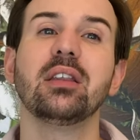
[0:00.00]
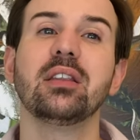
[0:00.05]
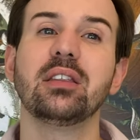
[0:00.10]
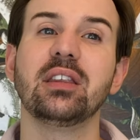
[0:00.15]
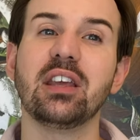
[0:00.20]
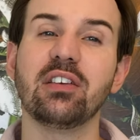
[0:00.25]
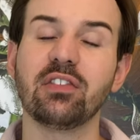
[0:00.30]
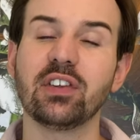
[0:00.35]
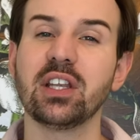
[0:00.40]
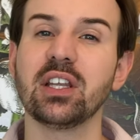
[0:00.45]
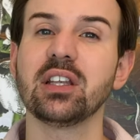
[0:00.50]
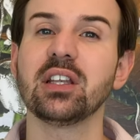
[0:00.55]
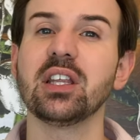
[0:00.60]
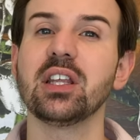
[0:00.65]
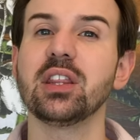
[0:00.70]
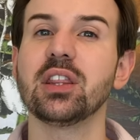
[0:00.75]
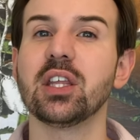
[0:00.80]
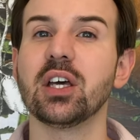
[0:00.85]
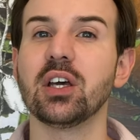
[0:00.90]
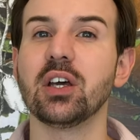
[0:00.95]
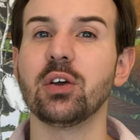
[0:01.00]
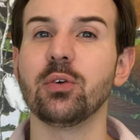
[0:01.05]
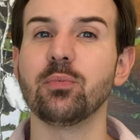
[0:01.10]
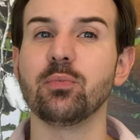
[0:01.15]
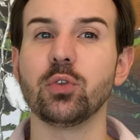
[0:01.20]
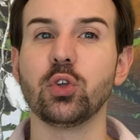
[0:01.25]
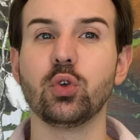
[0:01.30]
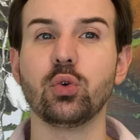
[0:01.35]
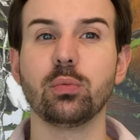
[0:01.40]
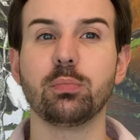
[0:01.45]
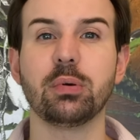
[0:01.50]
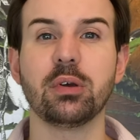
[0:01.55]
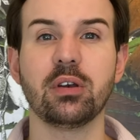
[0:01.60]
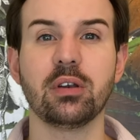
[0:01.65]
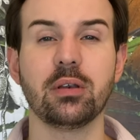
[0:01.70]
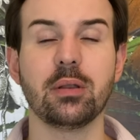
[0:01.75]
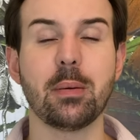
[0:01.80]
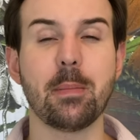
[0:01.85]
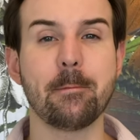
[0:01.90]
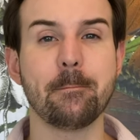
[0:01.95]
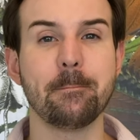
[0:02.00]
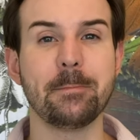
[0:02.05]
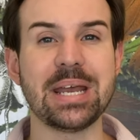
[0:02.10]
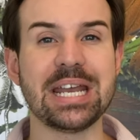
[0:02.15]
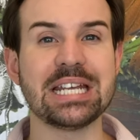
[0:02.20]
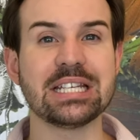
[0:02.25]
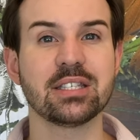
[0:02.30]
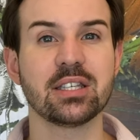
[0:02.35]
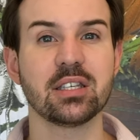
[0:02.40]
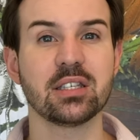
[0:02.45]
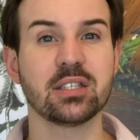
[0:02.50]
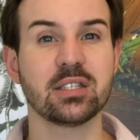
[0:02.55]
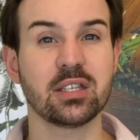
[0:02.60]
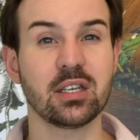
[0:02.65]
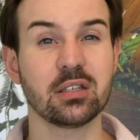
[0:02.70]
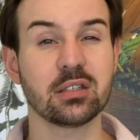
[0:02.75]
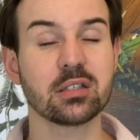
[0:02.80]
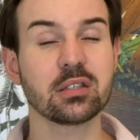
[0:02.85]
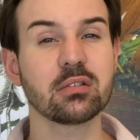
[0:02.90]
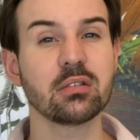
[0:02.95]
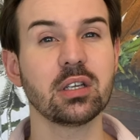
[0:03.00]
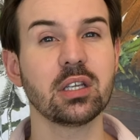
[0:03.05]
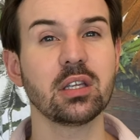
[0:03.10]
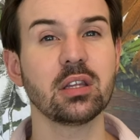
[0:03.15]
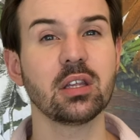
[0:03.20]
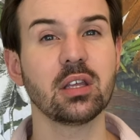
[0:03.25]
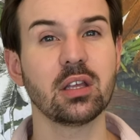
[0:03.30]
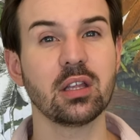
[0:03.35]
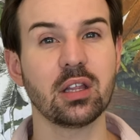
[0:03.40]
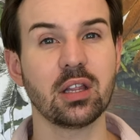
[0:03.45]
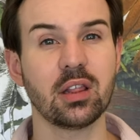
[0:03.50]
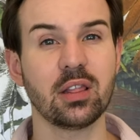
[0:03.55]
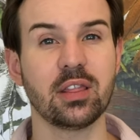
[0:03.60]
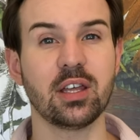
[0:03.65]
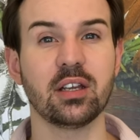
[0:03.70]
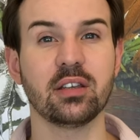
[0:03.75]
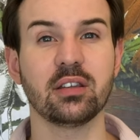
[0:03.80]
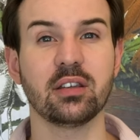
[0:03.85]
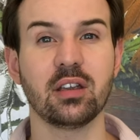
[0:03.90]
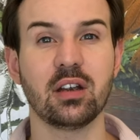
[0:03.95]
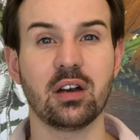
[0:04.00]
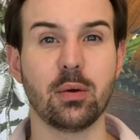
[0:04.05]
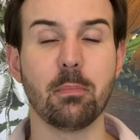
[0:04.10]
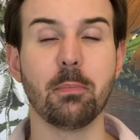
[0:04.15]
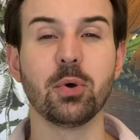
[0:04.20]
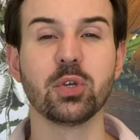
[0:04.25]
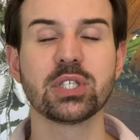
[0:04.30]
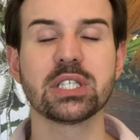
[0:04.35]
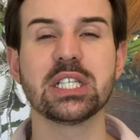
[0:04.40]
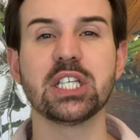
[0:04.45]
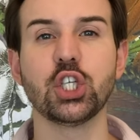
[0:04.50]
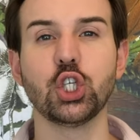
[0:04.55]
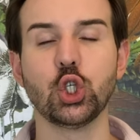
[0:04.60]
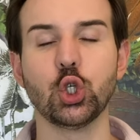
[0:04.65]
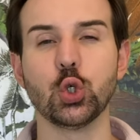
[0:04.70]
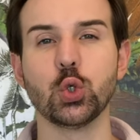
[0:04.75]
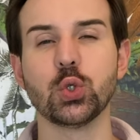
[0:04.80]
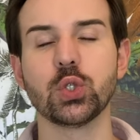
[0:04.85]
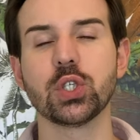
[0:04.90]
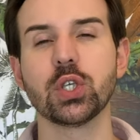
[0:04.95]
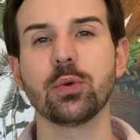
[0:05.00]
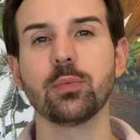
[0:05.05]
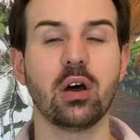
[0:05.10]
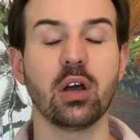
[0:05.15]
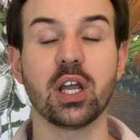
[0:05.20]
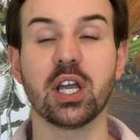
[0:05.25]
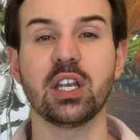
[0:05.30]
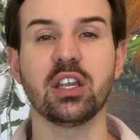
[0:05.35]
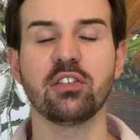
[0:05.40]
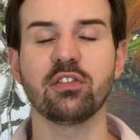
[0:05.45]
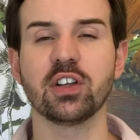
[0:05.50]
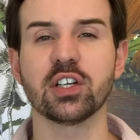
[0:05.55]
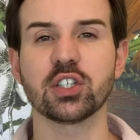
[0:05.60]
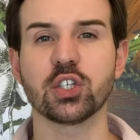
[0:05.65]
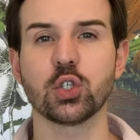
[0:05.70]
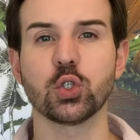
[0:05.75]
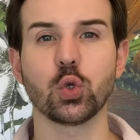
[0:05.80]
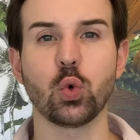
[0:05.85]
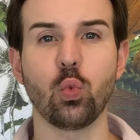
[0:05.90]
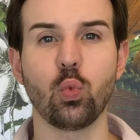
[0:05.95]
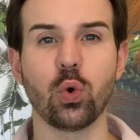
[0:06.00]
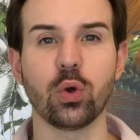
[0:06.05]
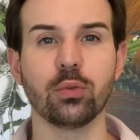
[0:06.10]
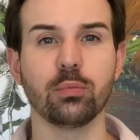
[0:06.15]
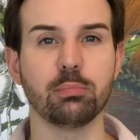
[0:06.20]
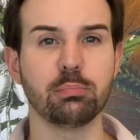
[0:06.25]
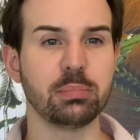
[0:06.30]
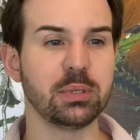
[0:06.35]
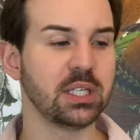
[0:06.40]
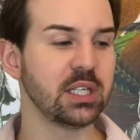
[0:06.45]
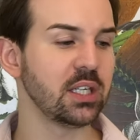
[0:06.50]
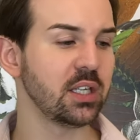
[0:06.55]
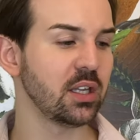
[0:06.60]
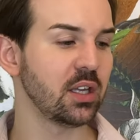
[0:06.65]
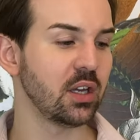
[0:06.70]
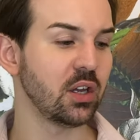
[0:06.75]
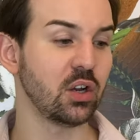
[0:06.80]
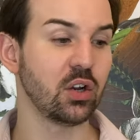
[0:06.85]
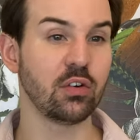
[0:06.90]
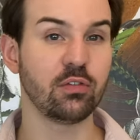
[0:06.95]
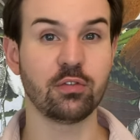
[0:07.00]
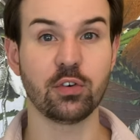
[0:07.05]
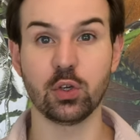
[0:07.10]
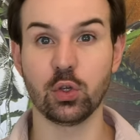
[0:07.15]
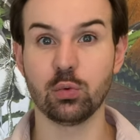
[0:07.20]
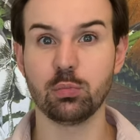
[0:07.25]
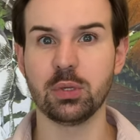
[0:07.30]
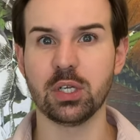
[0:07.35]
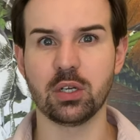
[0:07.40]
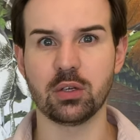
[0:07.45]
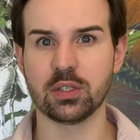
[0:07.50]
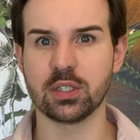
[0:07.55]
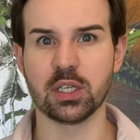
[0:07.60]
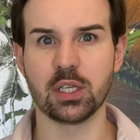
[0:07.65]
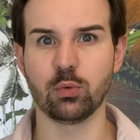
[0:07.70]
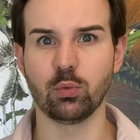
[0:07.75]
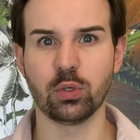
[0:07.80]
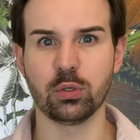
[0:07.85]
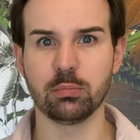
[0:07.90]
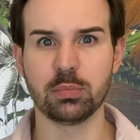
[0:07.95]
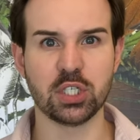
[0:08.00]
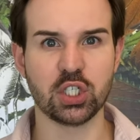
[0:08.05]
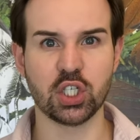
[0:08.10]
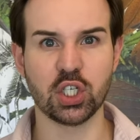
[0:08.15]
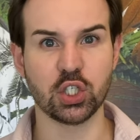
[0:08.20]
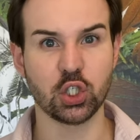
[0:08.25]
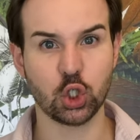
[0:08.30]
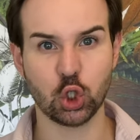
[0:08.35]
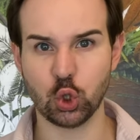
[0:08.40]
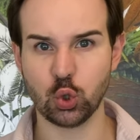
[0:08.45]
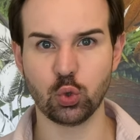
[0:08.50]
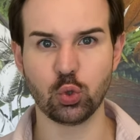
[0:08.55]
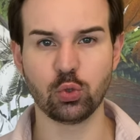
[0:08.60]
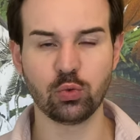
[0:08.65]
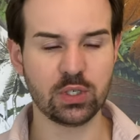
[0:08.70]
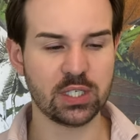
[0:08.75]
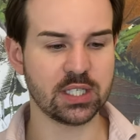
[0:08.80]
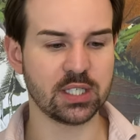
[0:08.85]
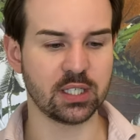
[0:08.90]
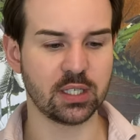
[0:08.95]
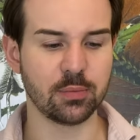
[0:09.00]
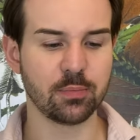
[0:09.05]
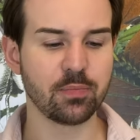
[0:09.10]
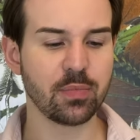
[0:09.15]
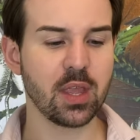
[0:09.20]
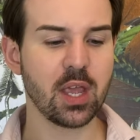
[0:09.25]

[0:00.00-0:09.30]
Definitely the European-based sunscreen that mostly use organic filters won't be uh, for you, because they will be just too greasy.